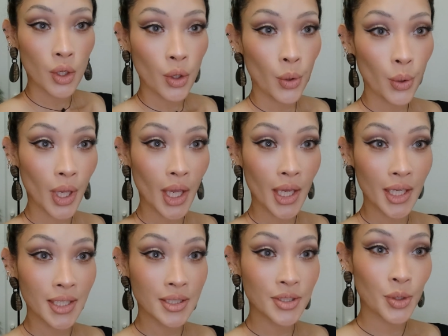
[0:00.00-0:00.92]

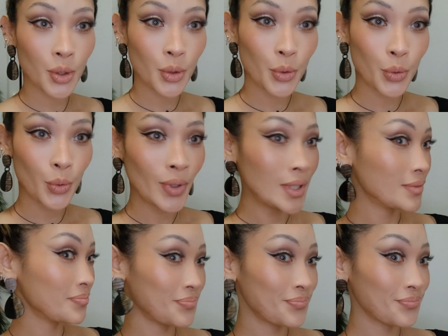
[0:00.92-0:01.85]
Okay, so
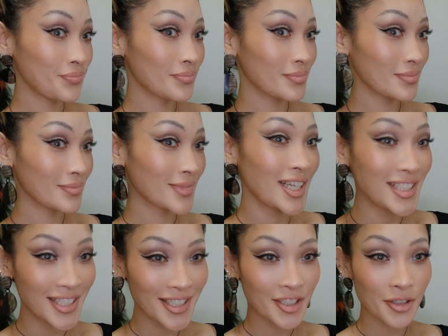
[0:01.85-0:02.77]

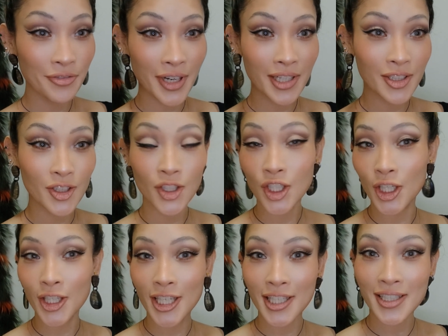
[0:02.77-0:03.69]
this is the final
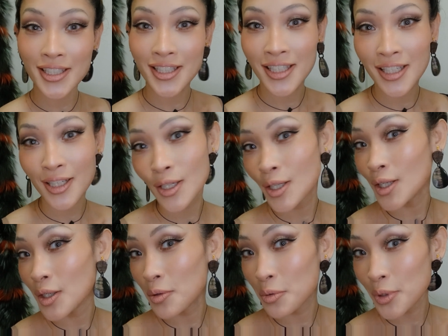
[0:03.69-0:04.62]
look.
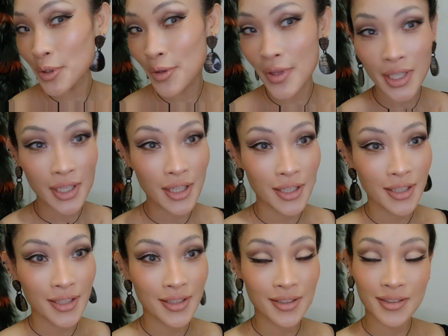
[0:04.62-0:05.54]
What do you
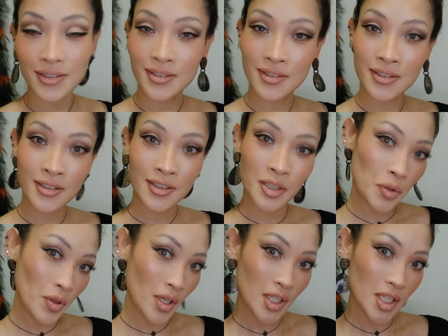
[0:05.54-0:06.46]
think? You
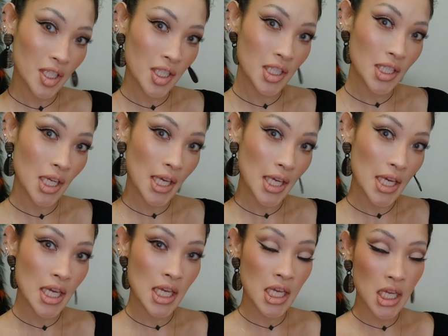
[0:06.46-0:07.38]
think this is like
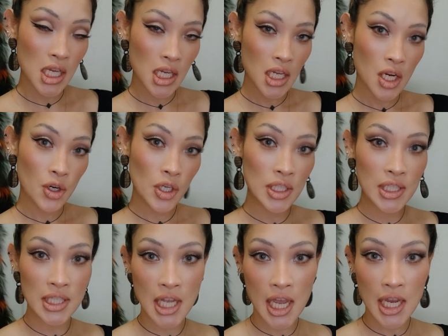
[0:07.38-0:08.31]

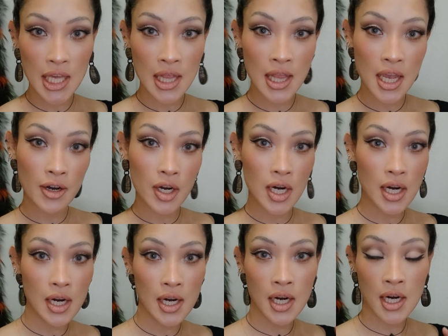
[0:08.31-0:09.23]
Christina
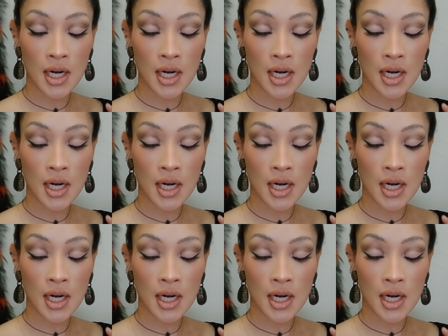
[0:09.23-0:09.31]
Aguilera-esque?